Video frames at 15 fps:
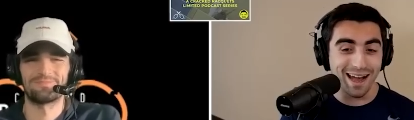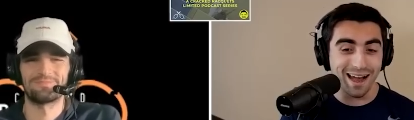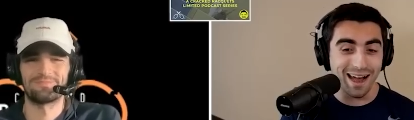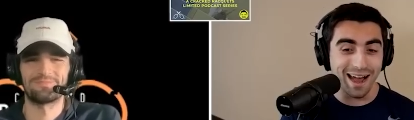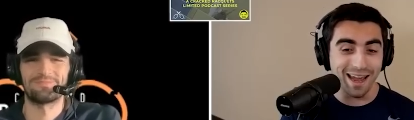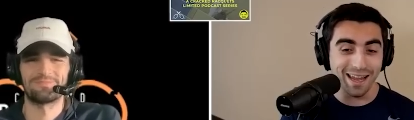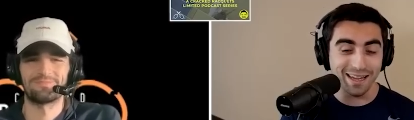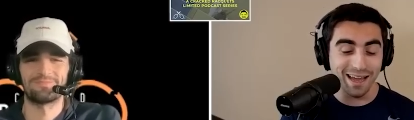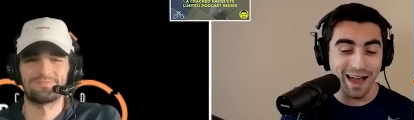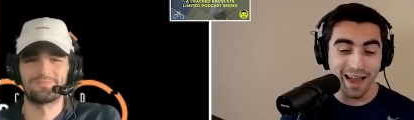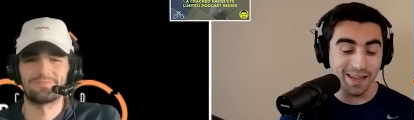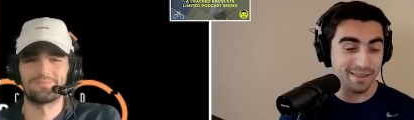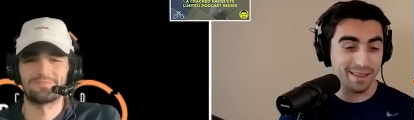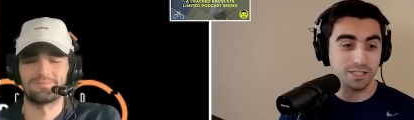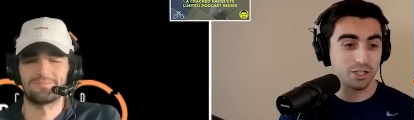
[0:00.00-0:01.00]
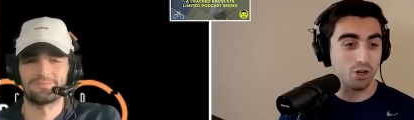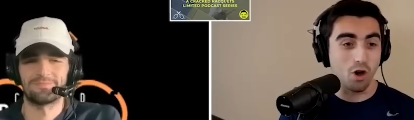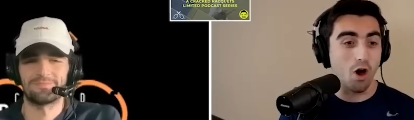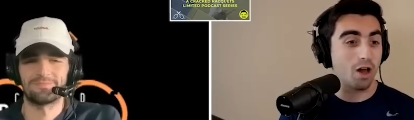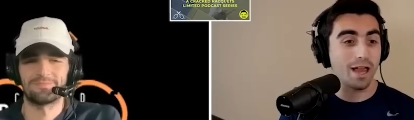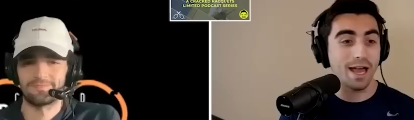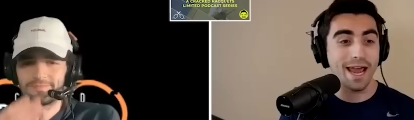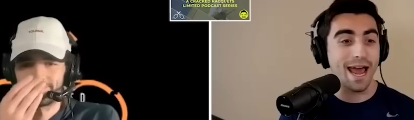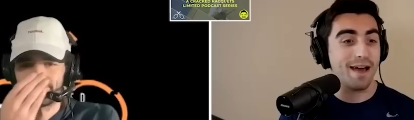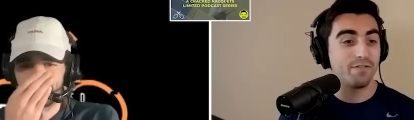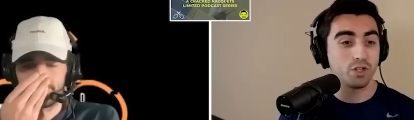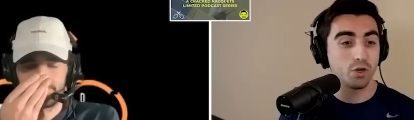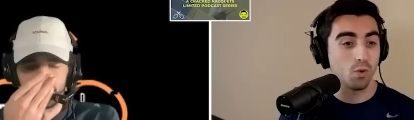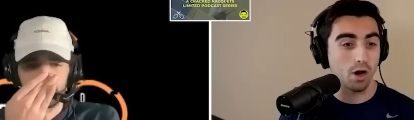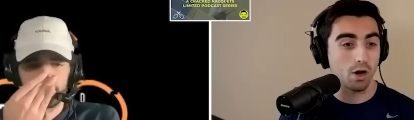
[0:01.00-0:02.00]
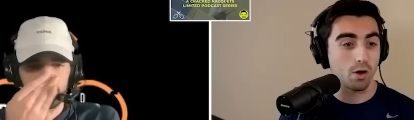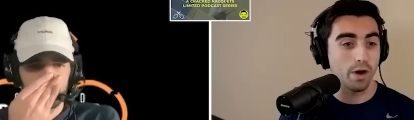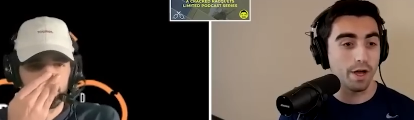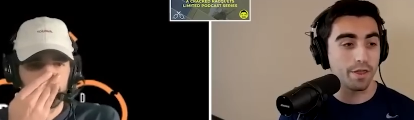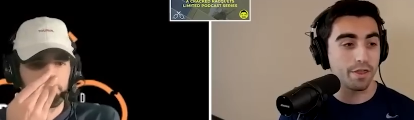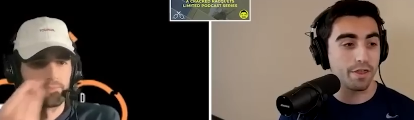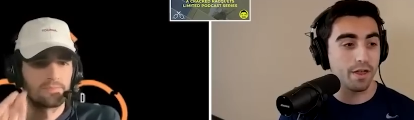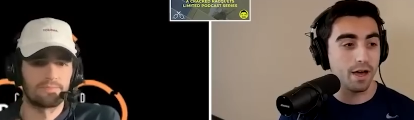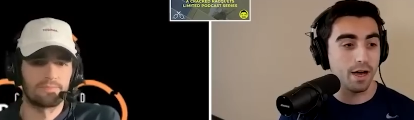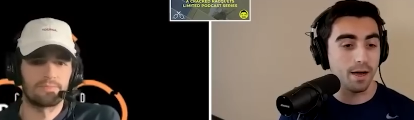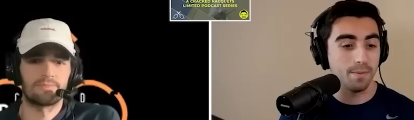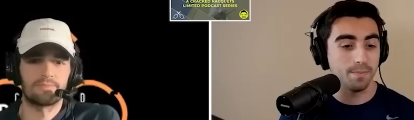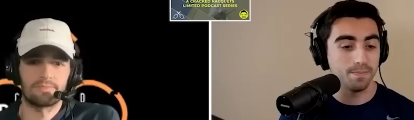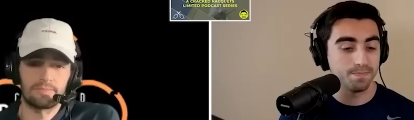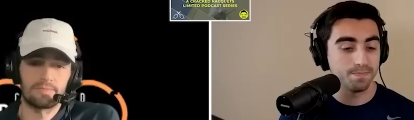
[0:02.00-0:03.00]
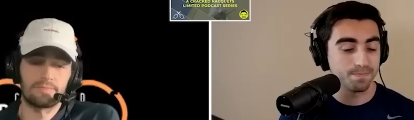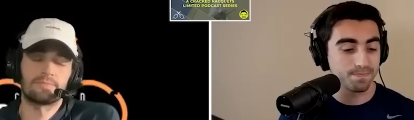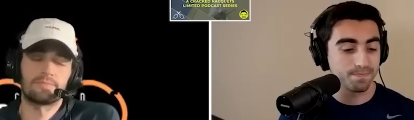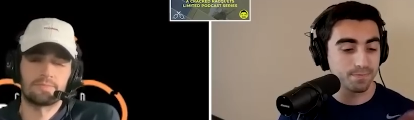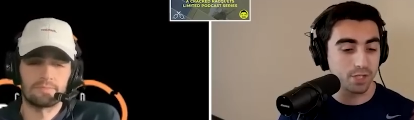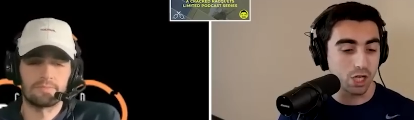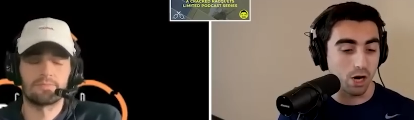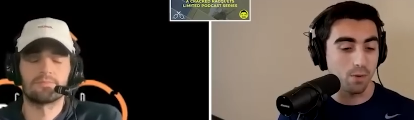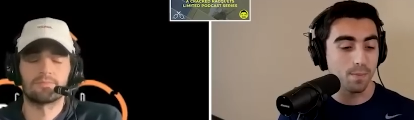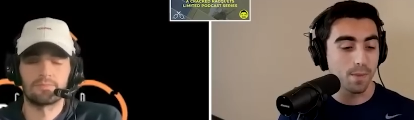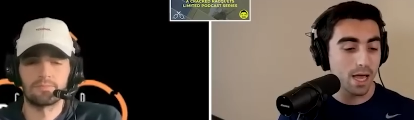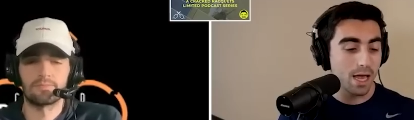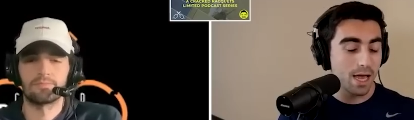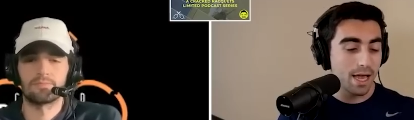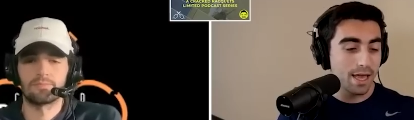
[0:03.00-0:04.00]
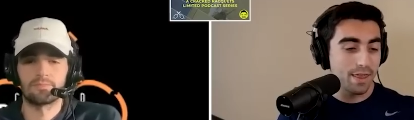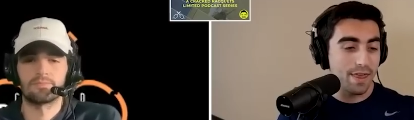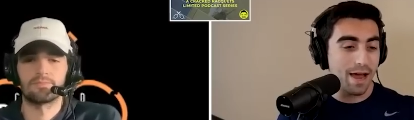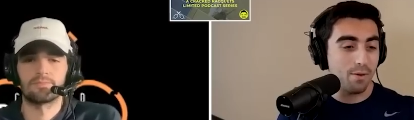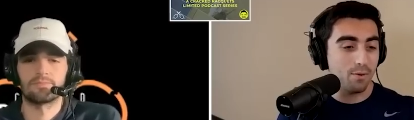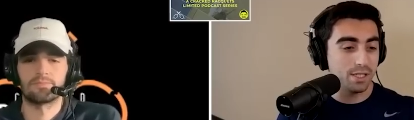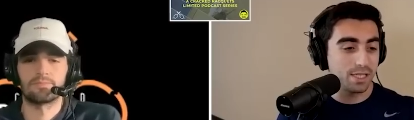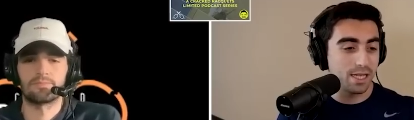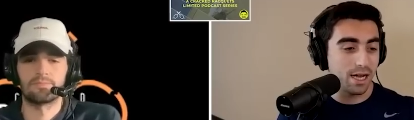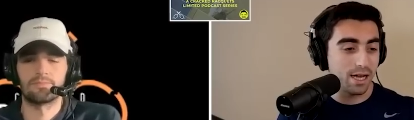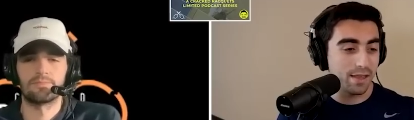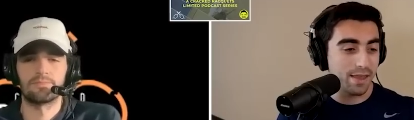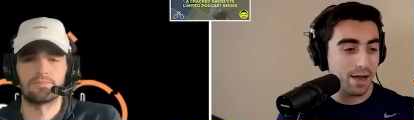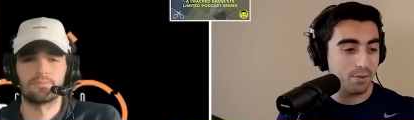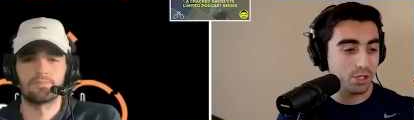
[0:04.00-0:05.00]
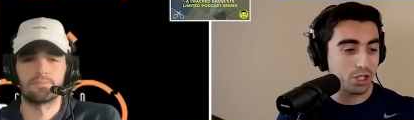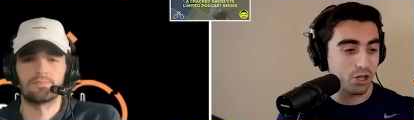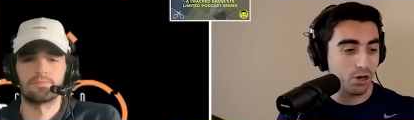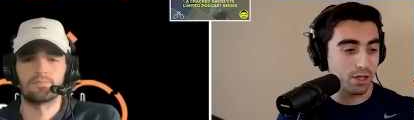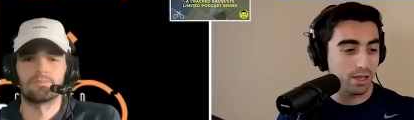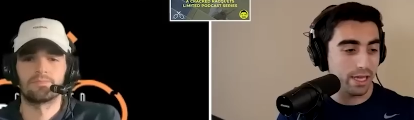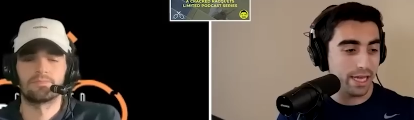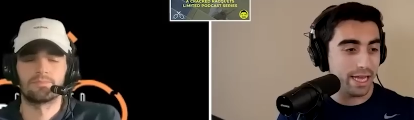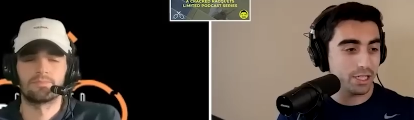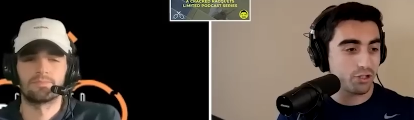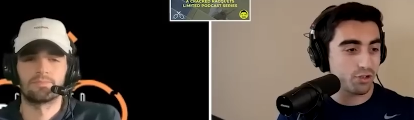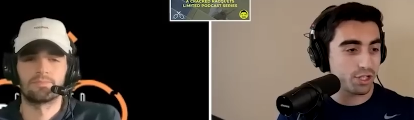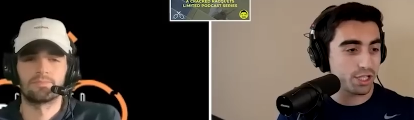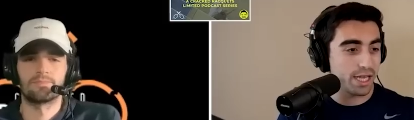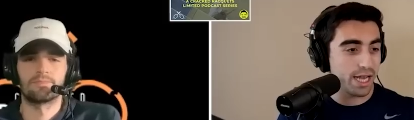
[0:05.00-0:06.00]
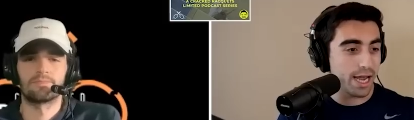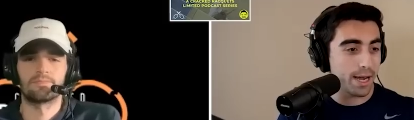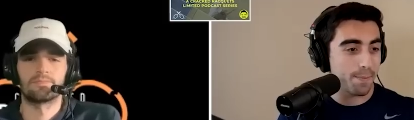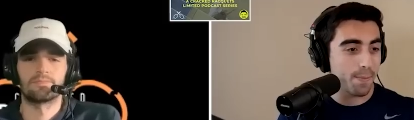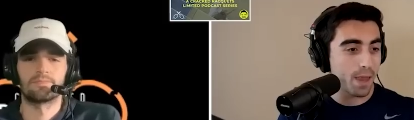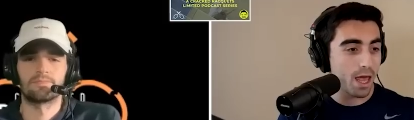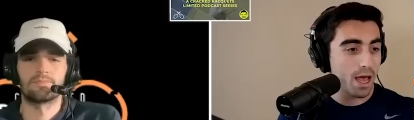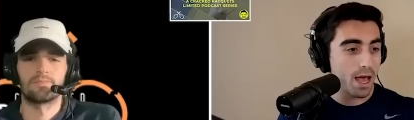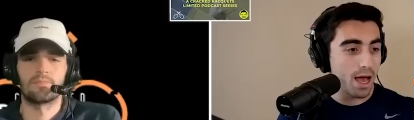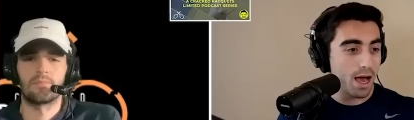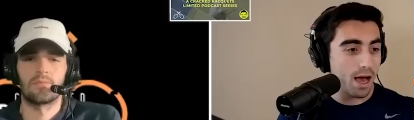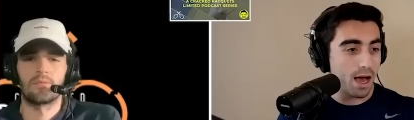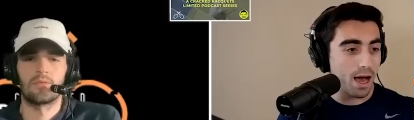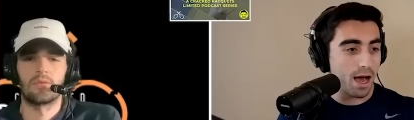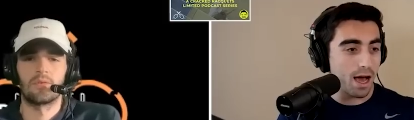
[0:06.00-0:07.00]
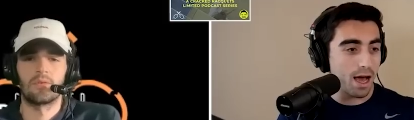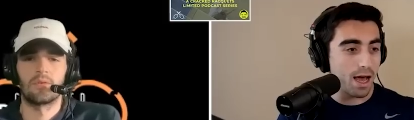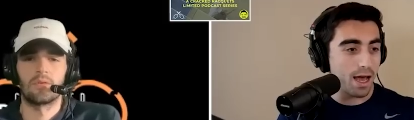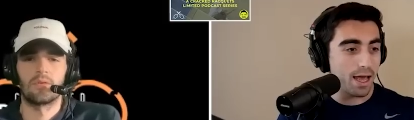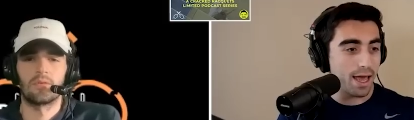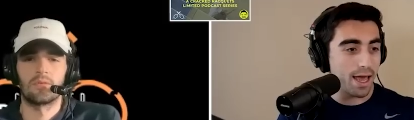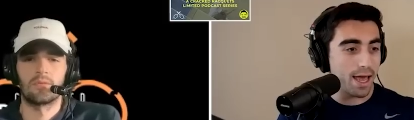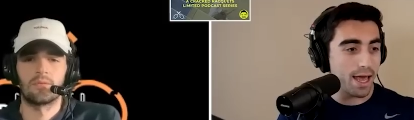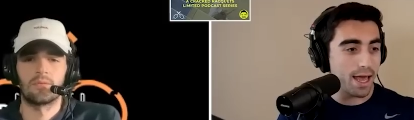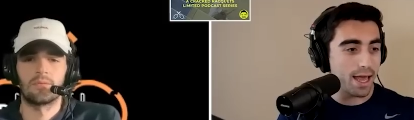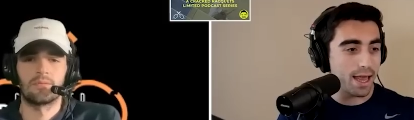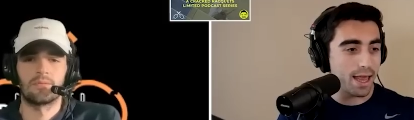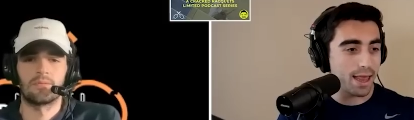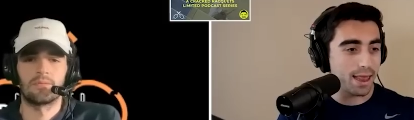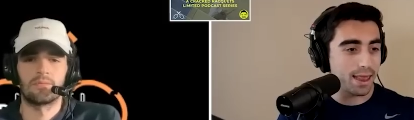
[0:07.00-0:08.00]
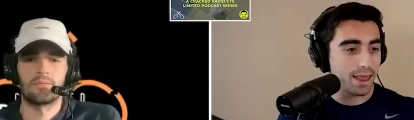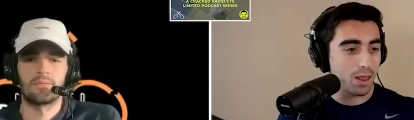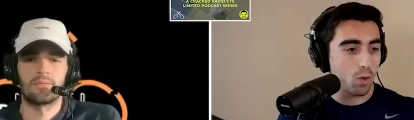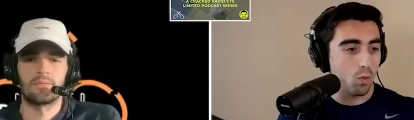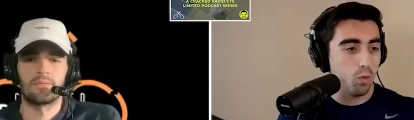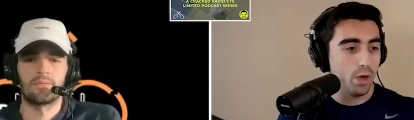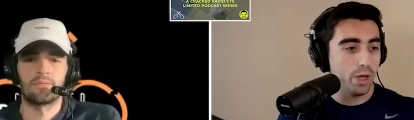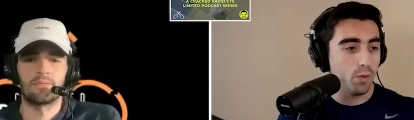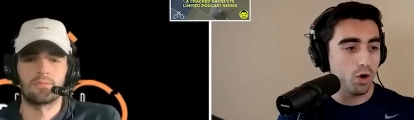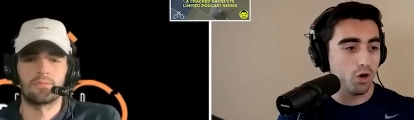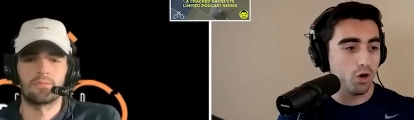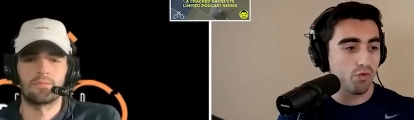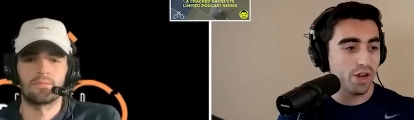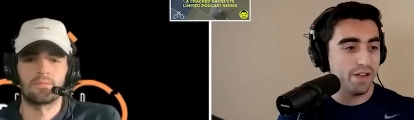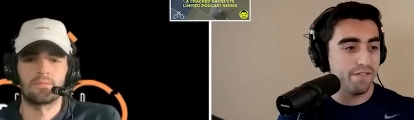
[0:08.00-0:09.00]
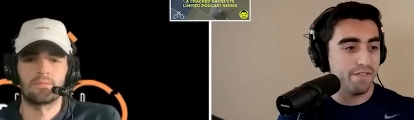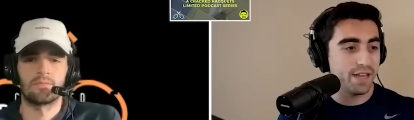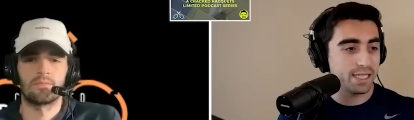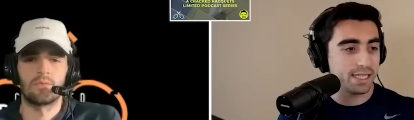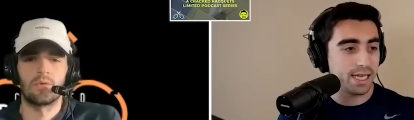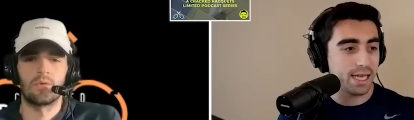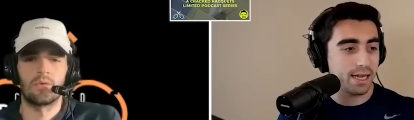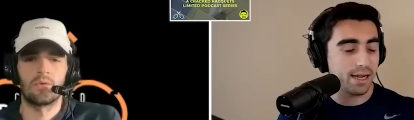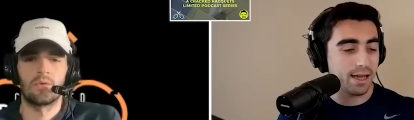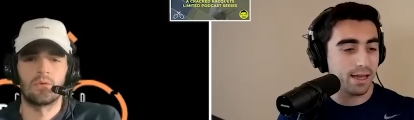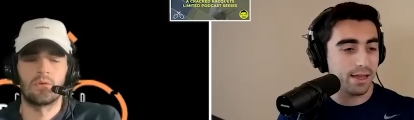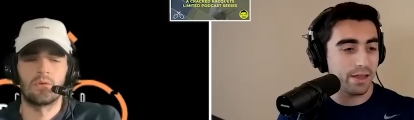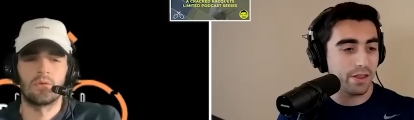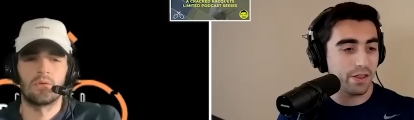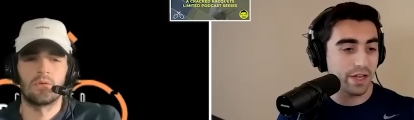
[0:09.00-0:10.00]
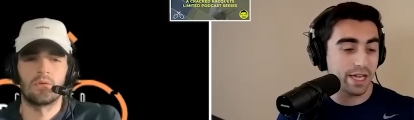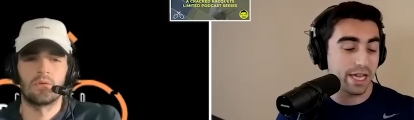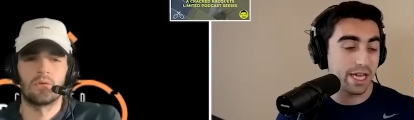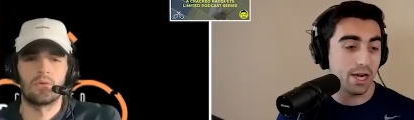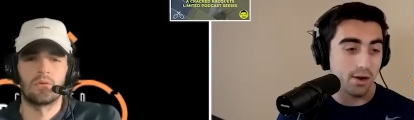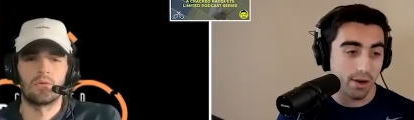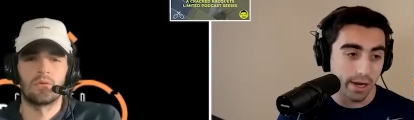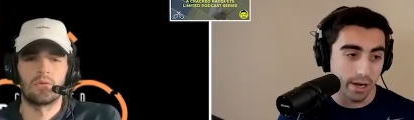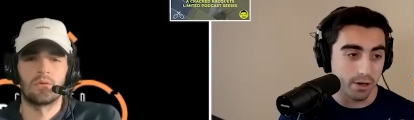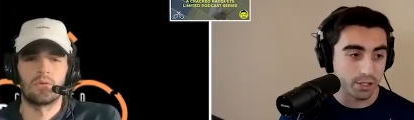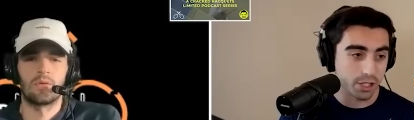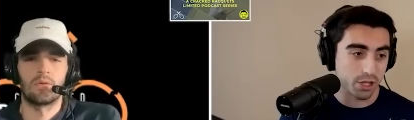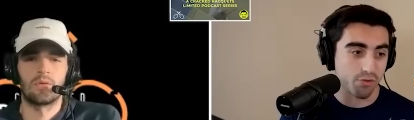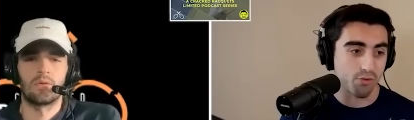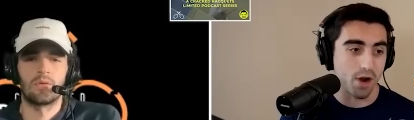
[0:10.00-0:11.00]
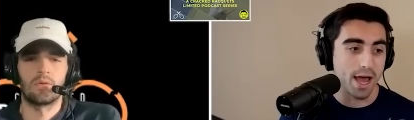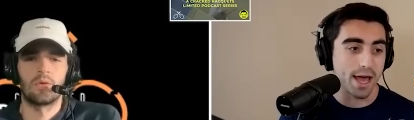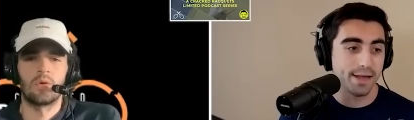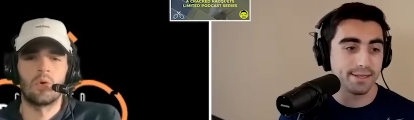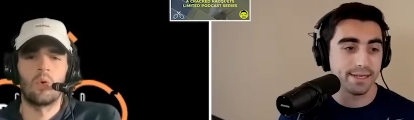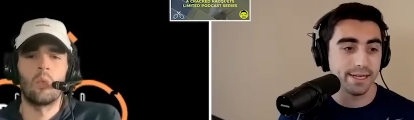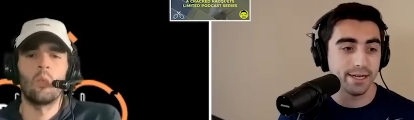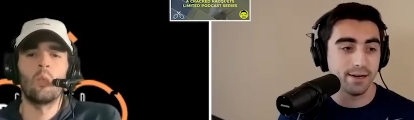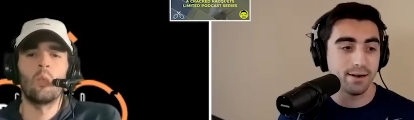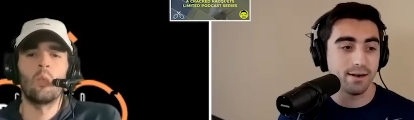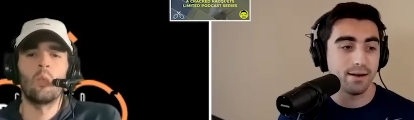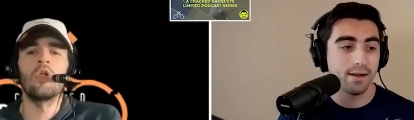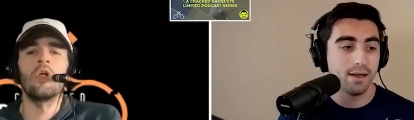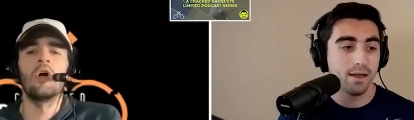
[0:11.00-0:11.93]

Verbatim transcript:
Speaker 1: I, I that's all I have to work with. Um, so that was uh, that was certainly interesting. Uh, we will revisit the Kyrgios thread here. Well,